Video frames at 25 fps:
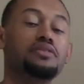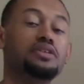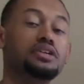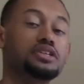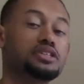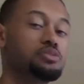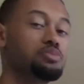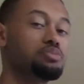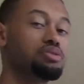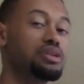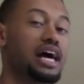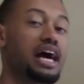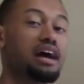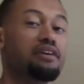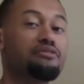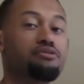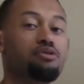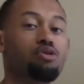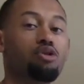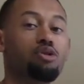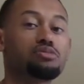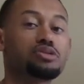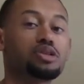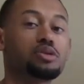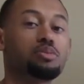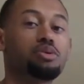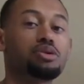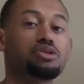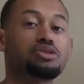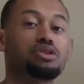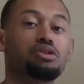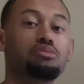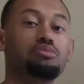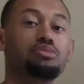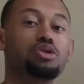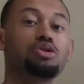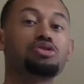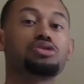this platform to put
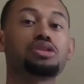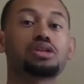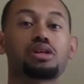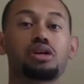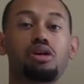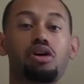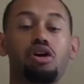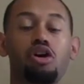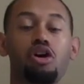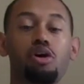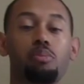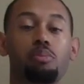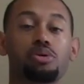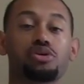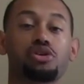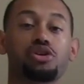their music on,